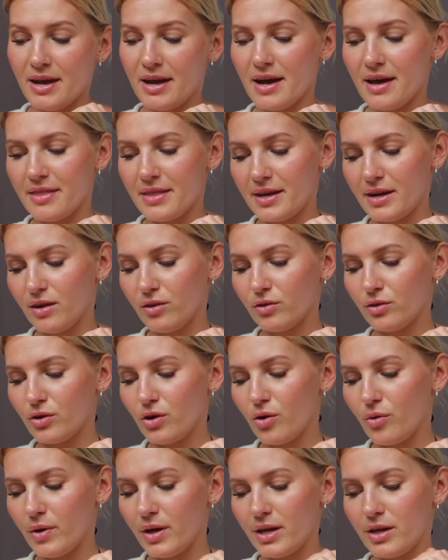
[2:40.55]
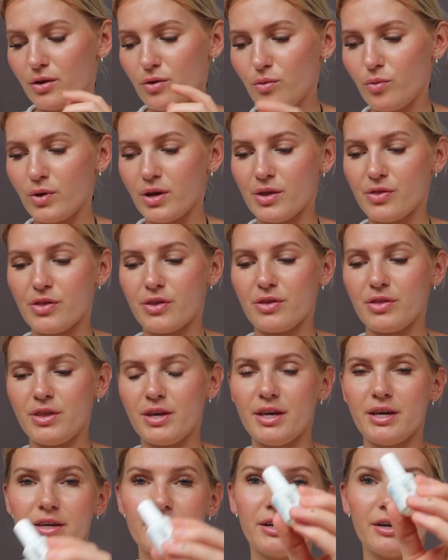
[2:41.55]
And then I'll go in with the
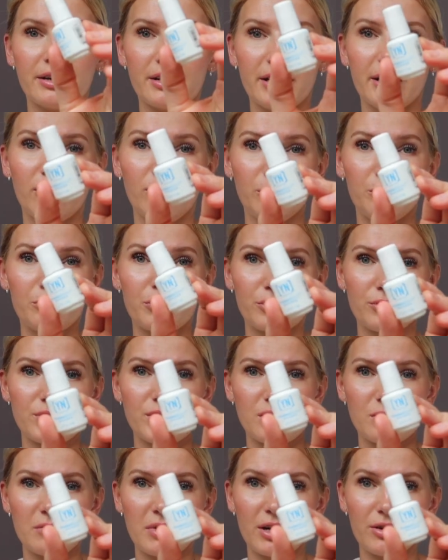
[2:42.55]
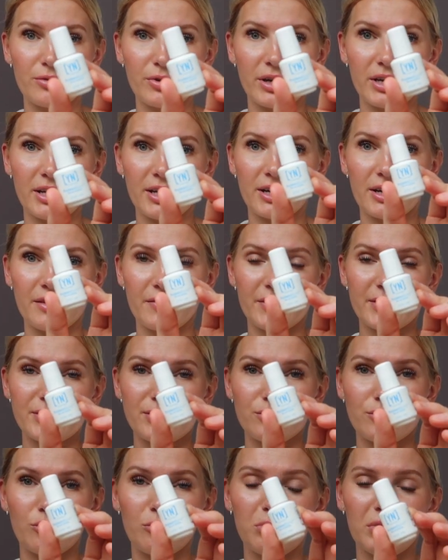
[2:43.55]
Young Nail protein bond right here. And
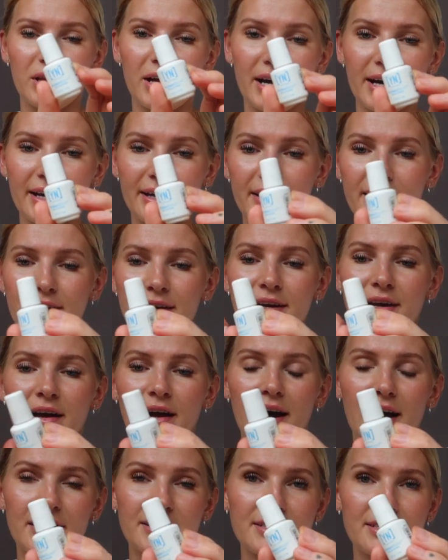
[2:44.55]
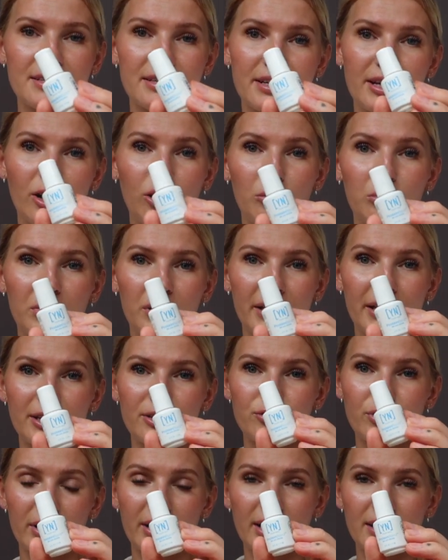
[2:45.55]
this you apply onto the nail plate.
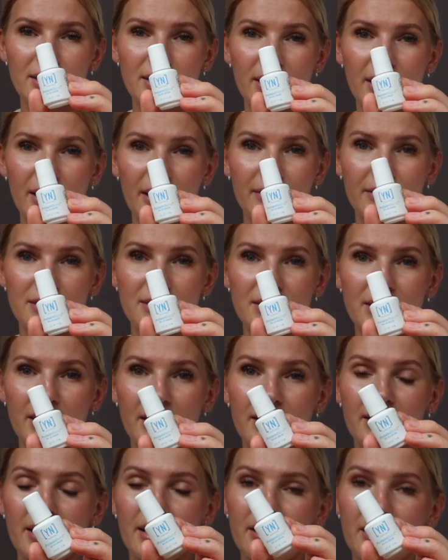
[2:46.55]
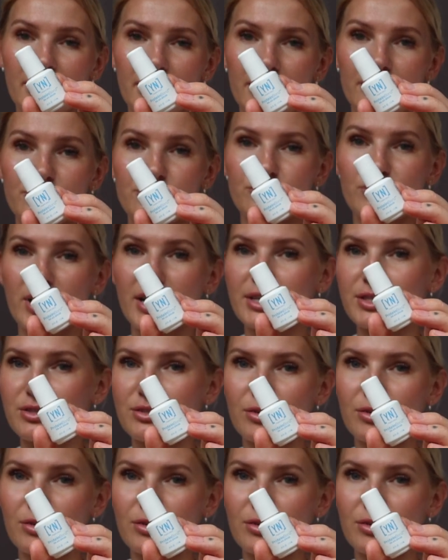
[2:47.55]
Try not to get it on the skin, and it air dries.